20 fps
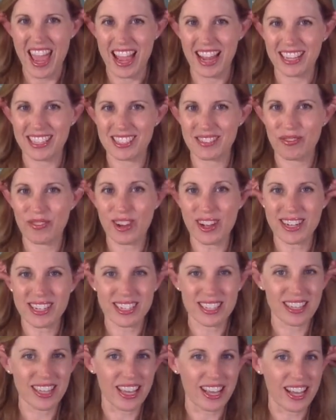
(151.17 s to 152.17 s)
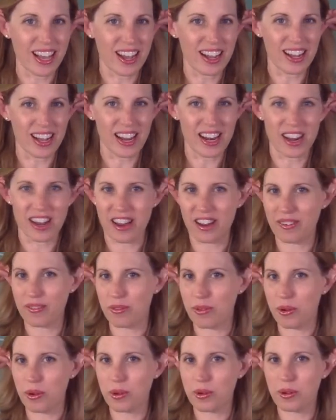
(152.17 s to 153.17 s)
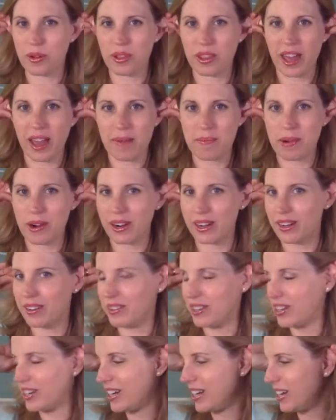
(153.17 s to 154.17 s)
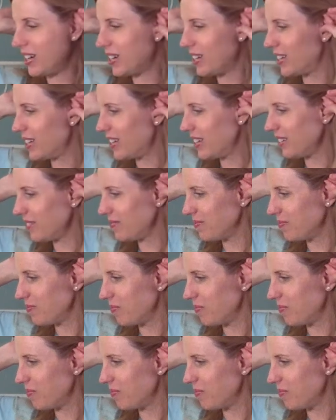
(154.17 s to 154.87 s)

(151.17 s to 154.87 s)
It's fun to kind of unroll that part of your ear.